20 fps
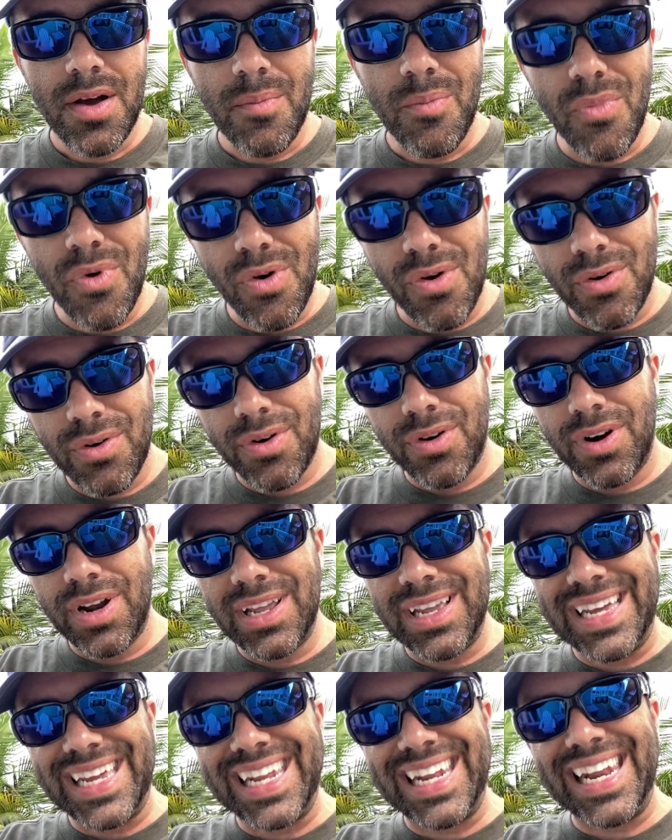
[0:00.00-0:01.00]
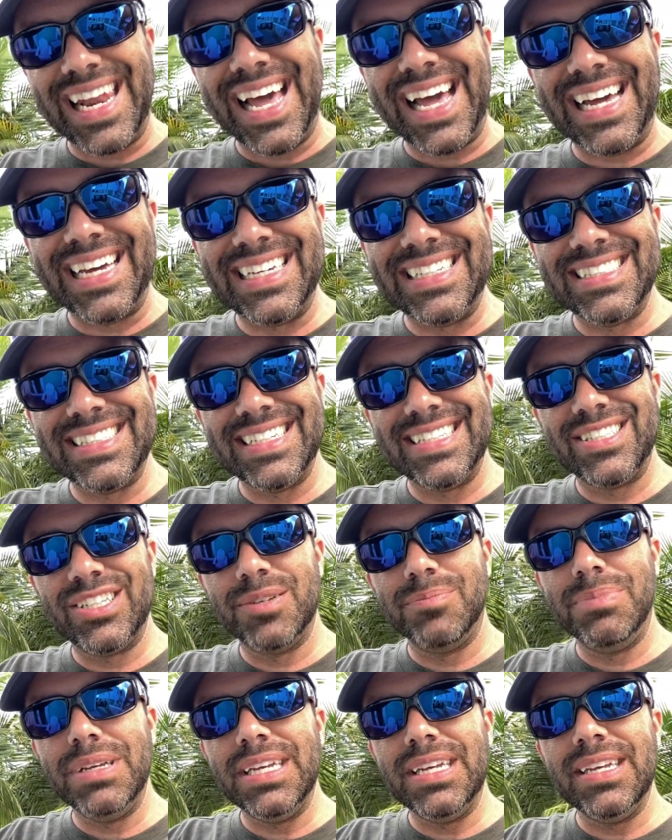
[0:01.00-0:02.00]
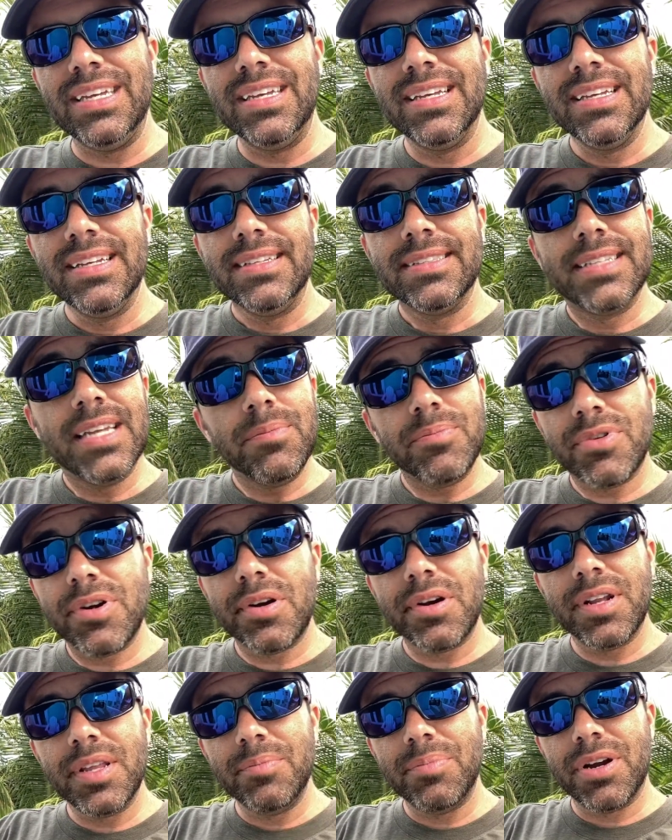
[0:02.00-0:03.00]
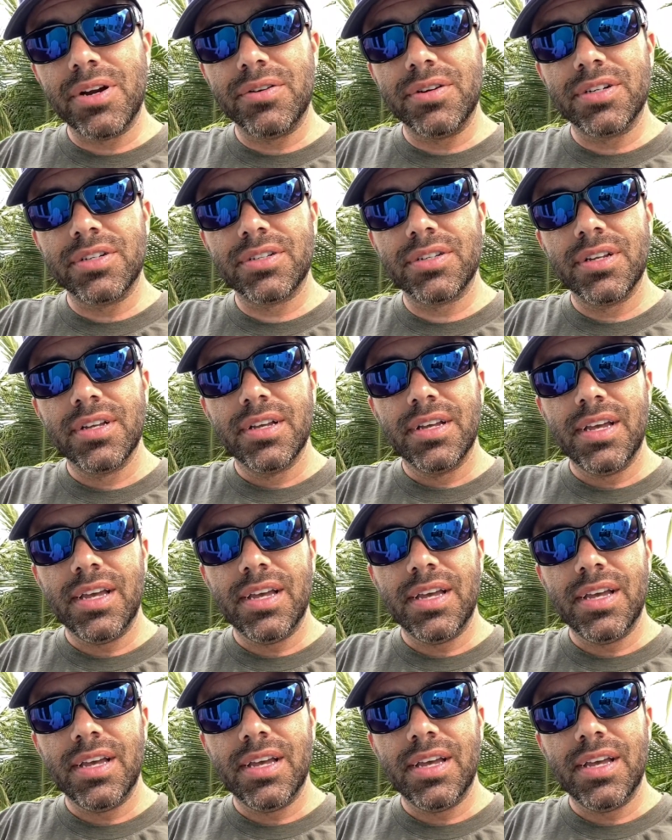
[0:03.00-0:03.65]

more inclined to be temporarily bearish